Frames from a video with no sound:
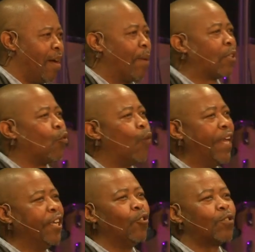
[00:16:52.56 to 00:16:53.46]
But
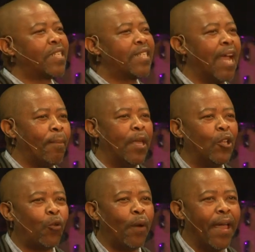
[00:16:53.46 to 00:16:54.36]
when you step
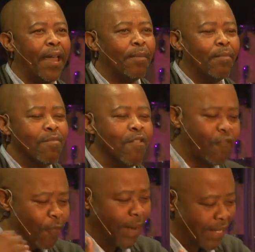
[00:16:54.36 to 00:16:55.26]
into a
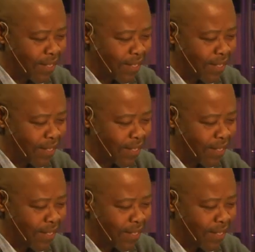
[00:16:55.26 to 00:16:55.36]
movement,